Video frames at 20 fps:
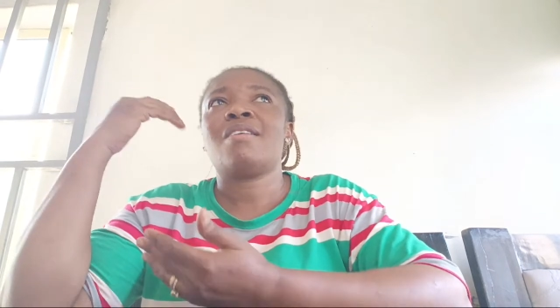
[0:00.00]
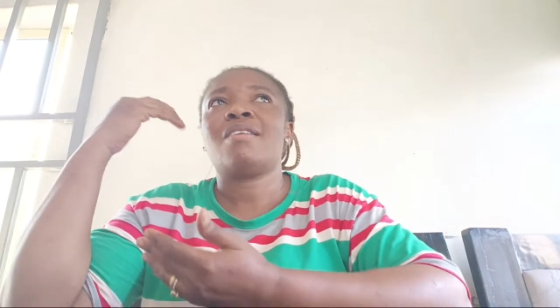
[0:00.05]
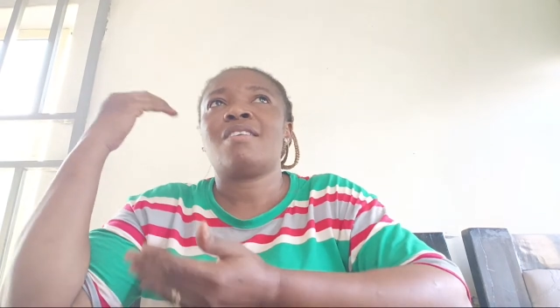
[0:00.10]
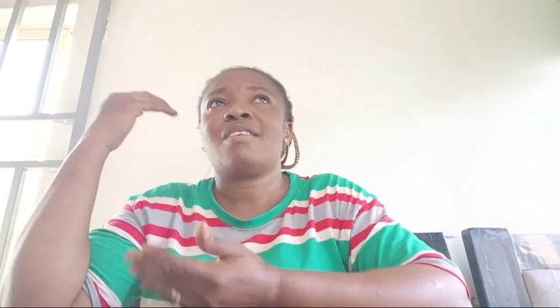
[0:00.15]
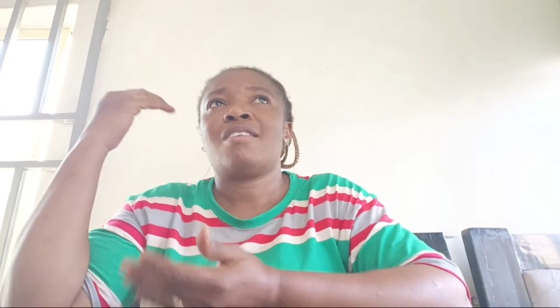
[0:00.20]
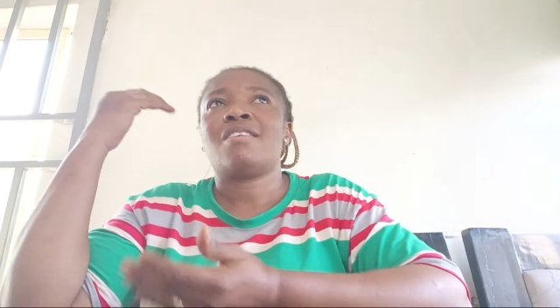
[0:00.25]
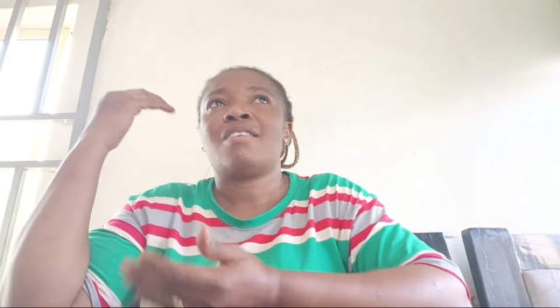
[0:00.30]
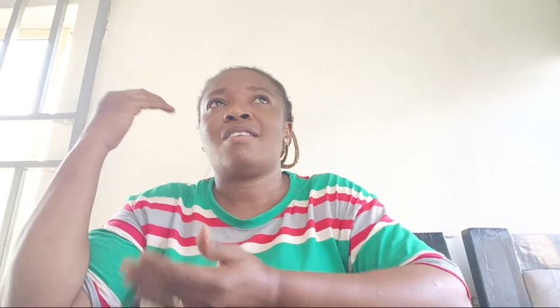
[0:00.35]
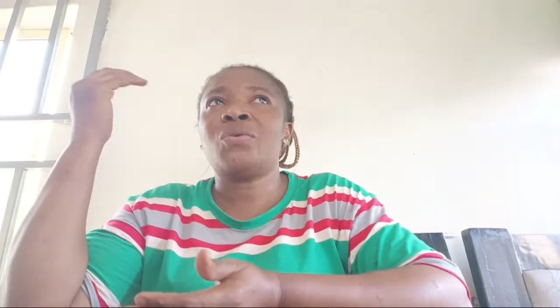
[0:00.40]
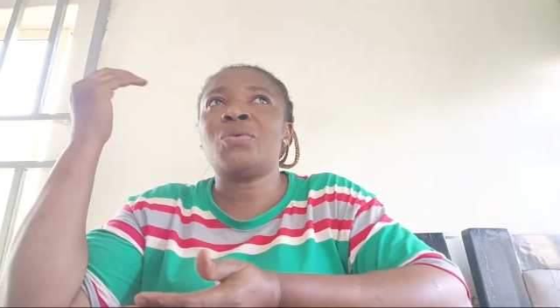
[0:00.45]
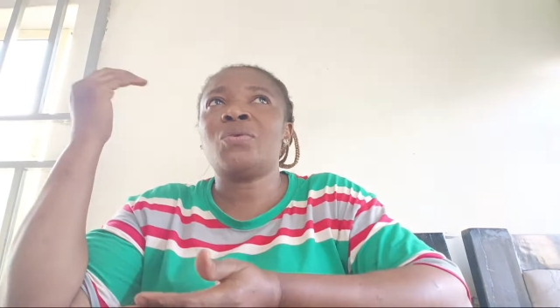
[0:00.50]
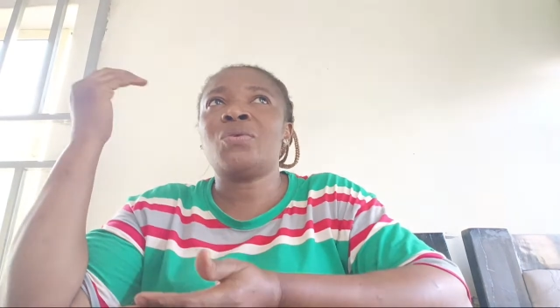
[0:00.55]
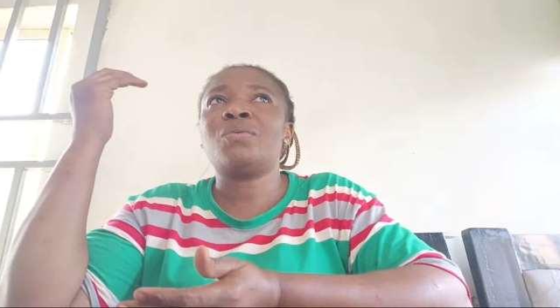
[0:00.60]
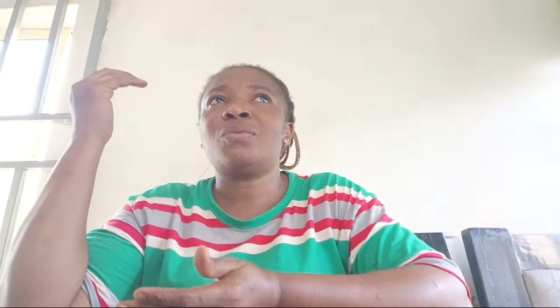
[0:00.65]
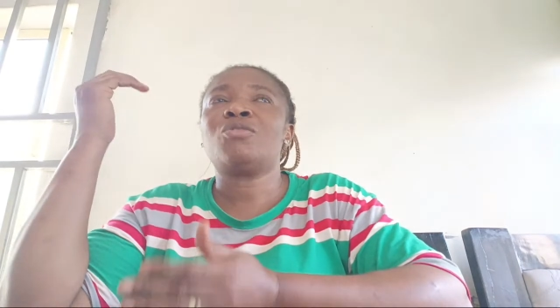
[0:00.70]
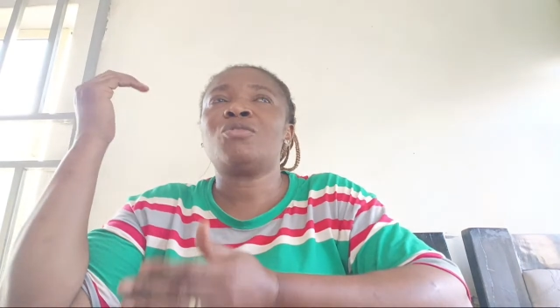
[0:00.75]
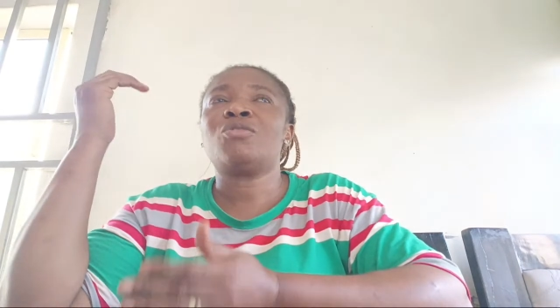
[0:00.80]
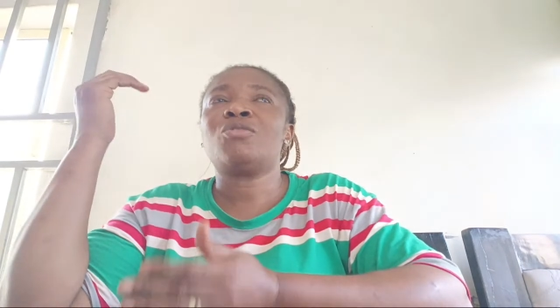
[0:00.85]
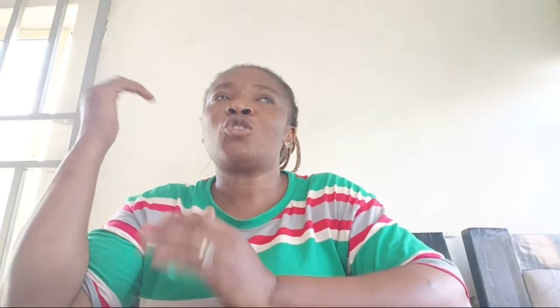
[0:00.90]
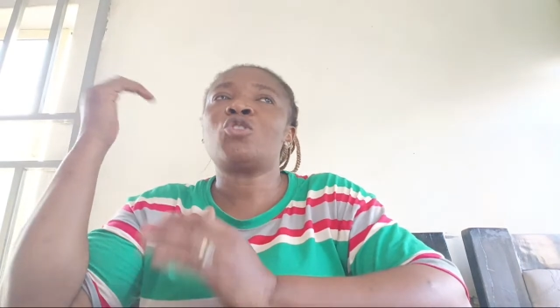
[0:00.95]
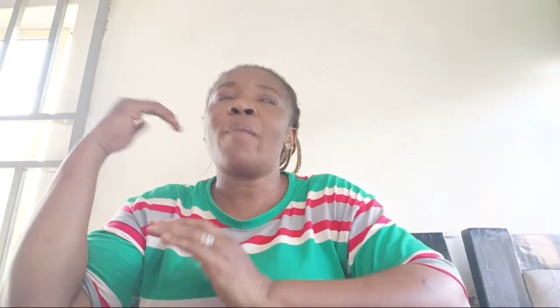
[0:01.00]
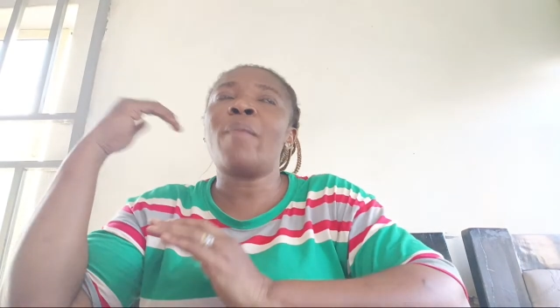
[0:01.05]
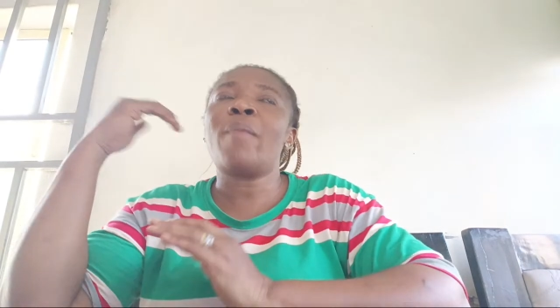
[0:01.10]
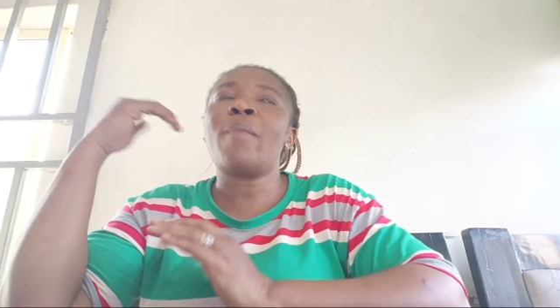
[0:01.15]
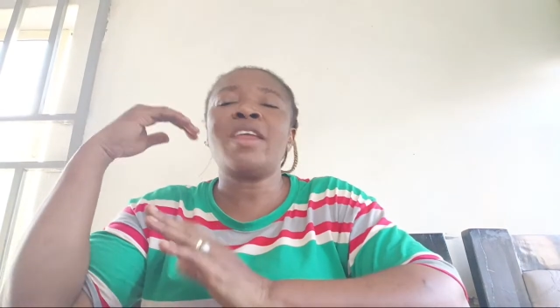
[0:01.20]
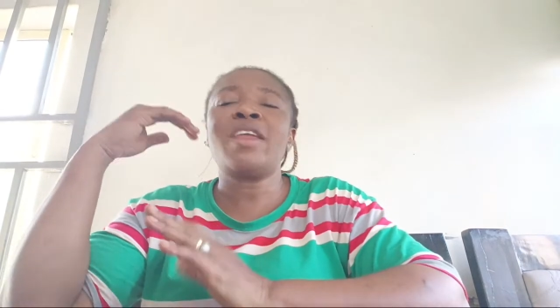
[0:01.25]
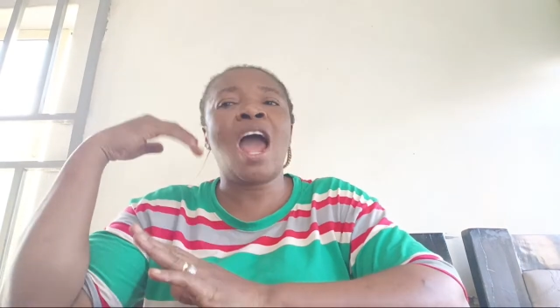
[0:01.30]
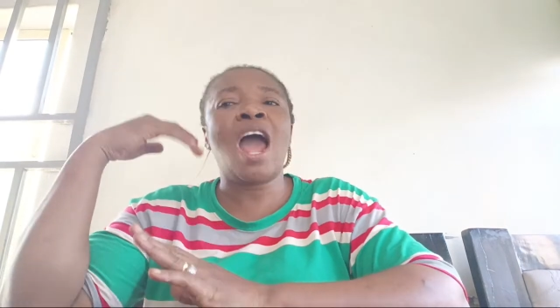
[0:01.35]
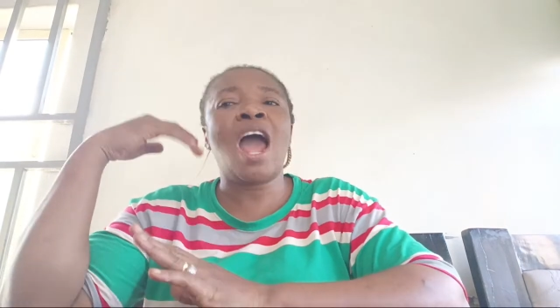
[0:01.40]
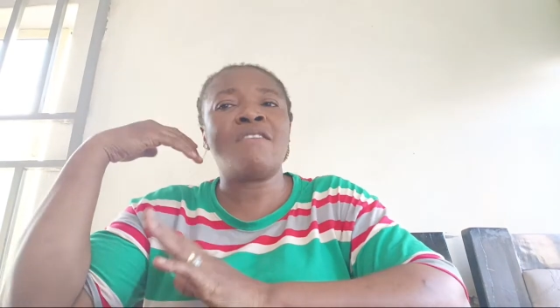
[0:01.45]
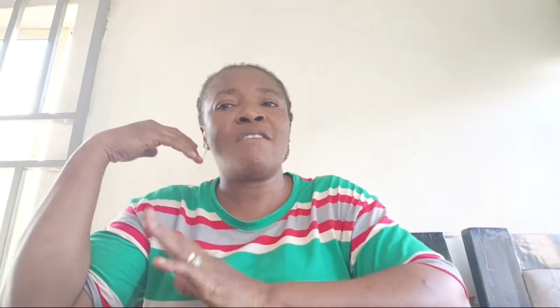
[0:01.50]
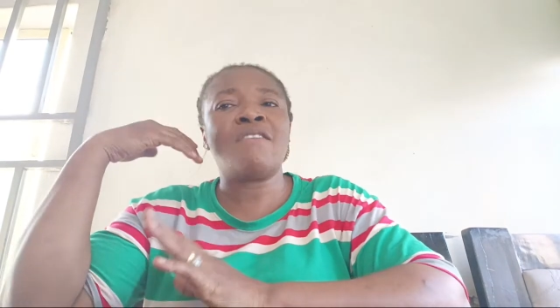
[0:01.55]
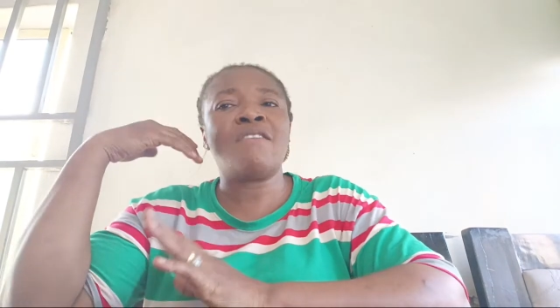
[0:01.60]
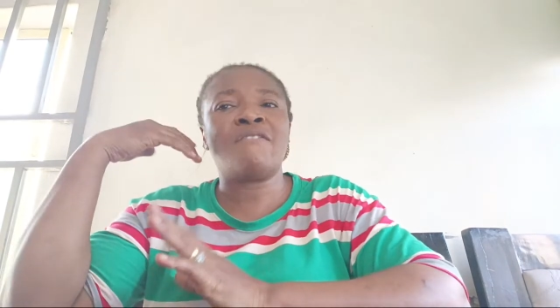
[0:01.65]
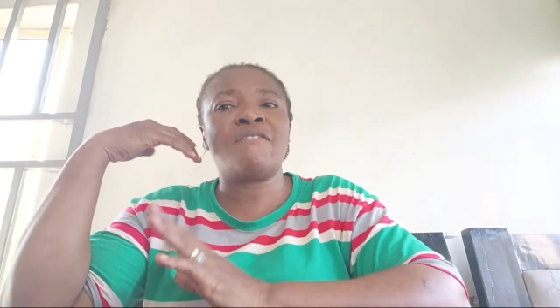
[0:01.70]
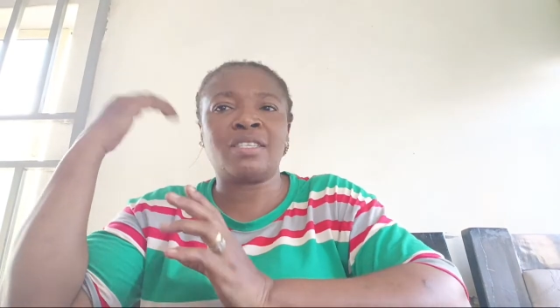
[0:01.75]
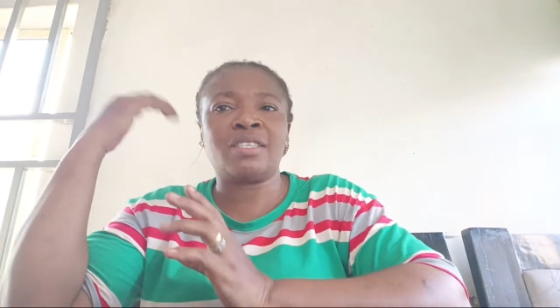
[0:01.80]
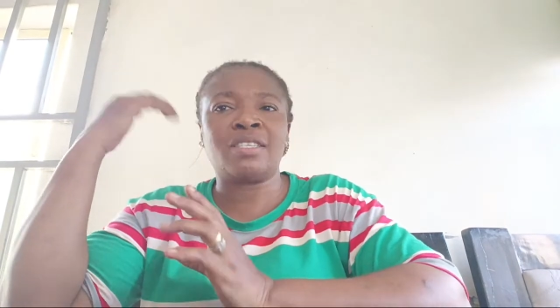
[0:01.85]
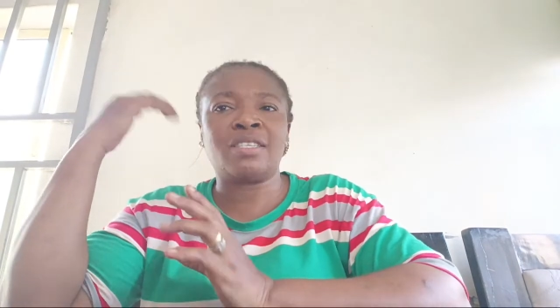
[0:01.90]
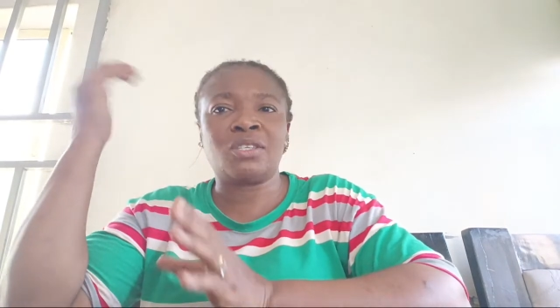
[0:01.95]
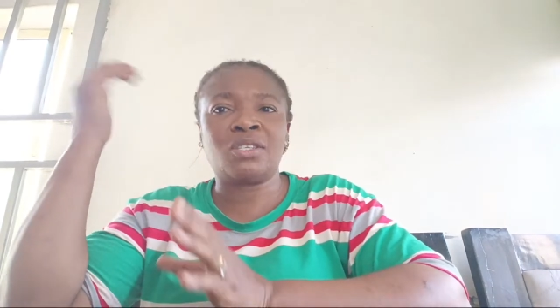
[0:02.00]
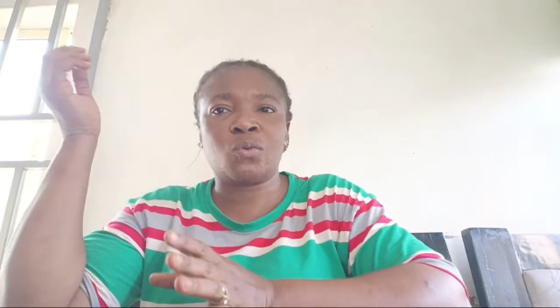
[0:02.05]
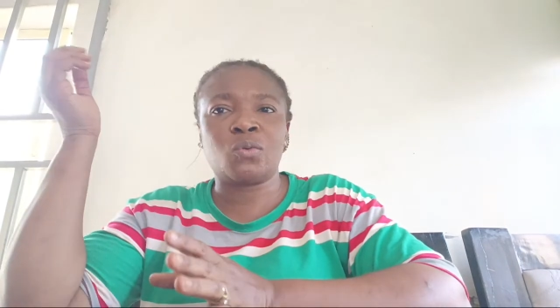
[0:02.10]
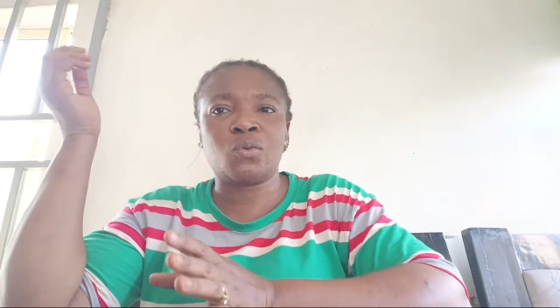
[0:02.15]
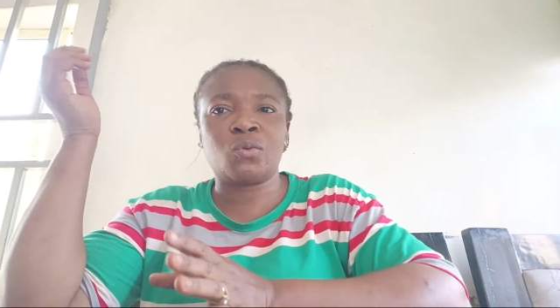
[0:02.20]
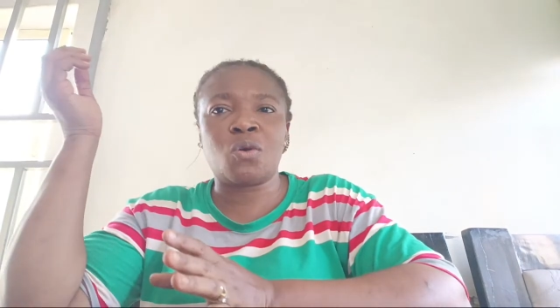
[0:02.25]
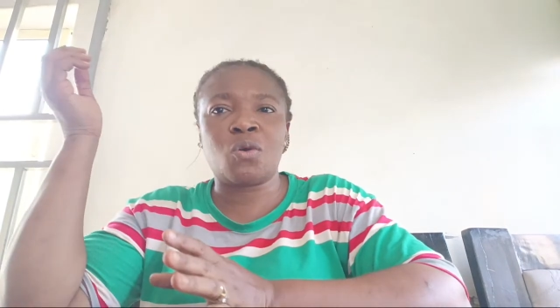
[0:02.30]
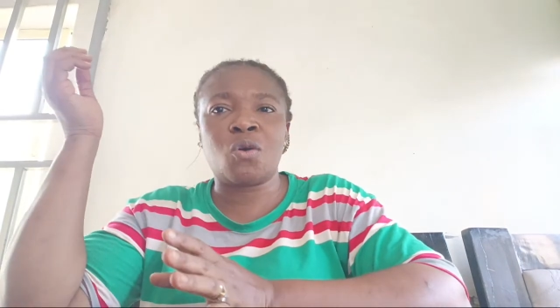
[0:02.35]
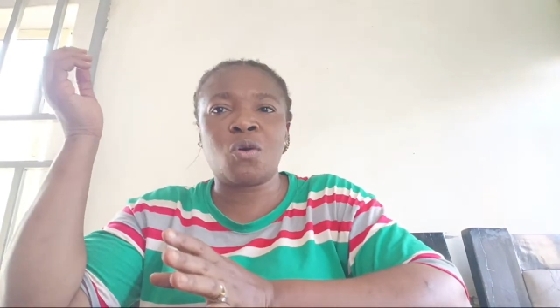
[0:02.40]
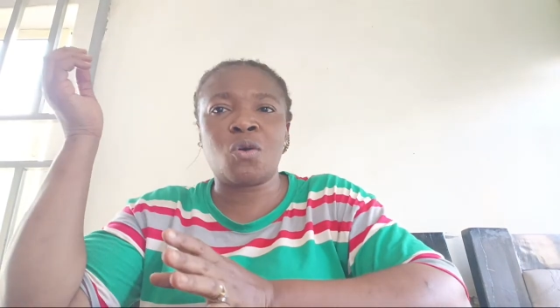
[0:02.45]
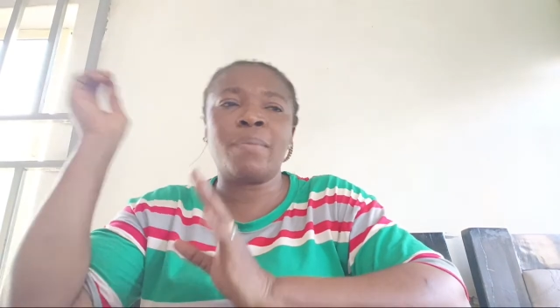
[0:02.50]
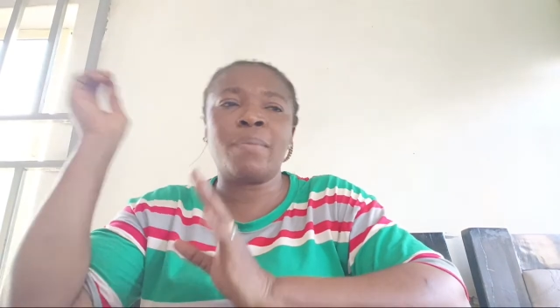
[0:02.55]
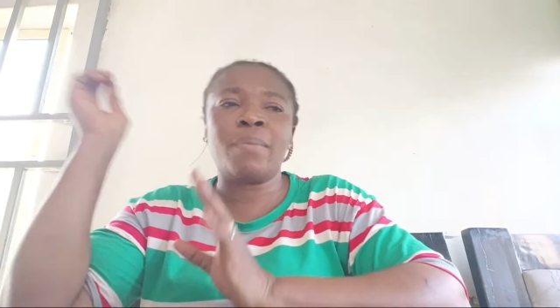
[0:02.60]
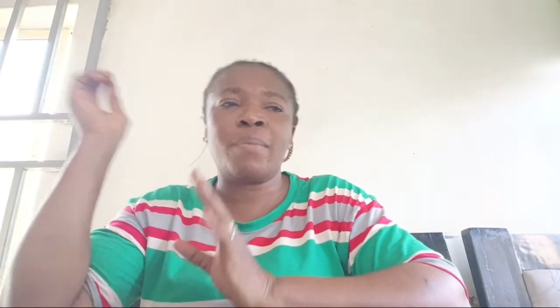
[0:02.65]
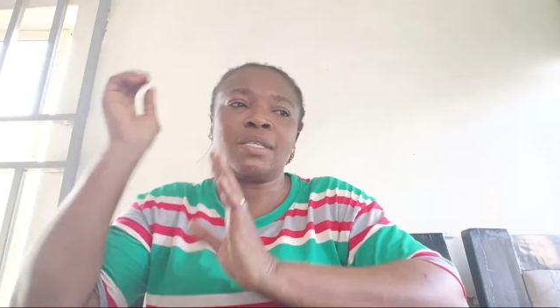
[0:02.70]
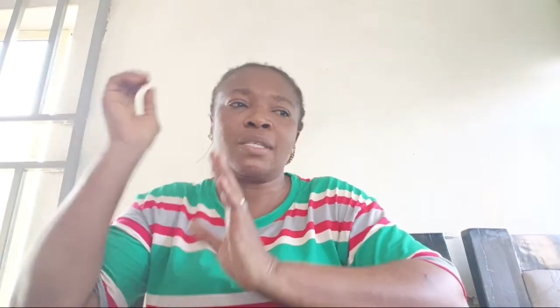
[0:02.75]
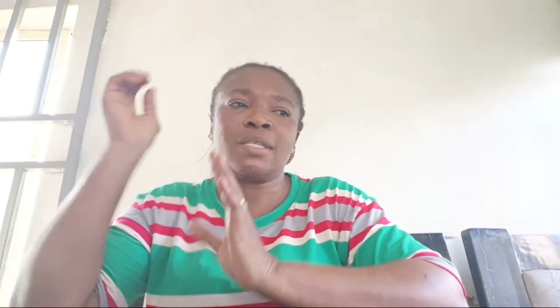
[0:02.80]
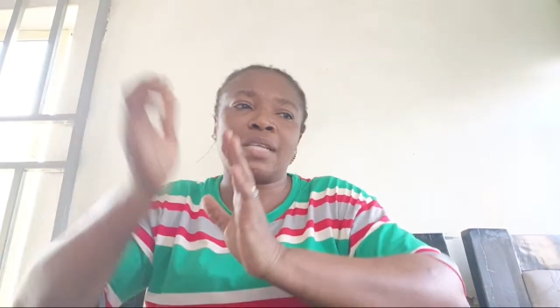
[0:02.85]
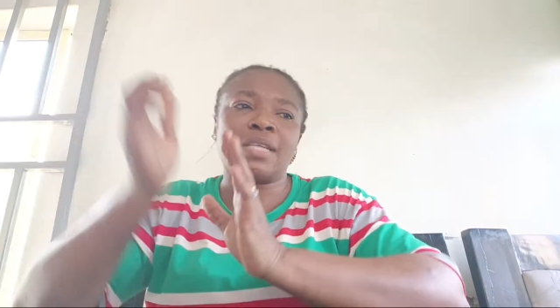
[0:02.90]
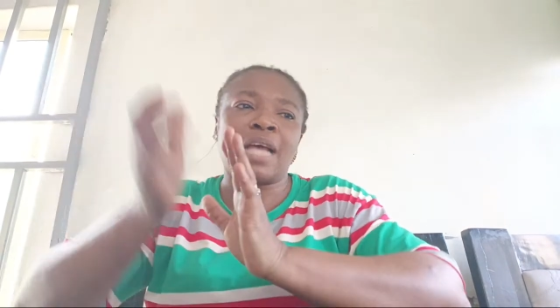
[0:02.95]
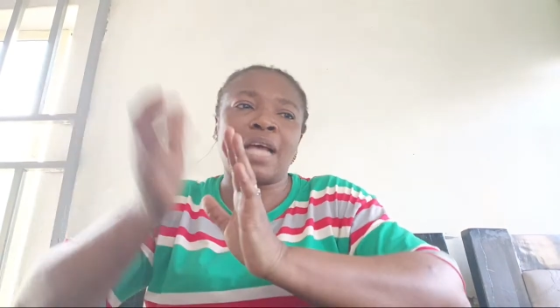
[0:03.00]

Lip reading: you know, so many advices will come, but at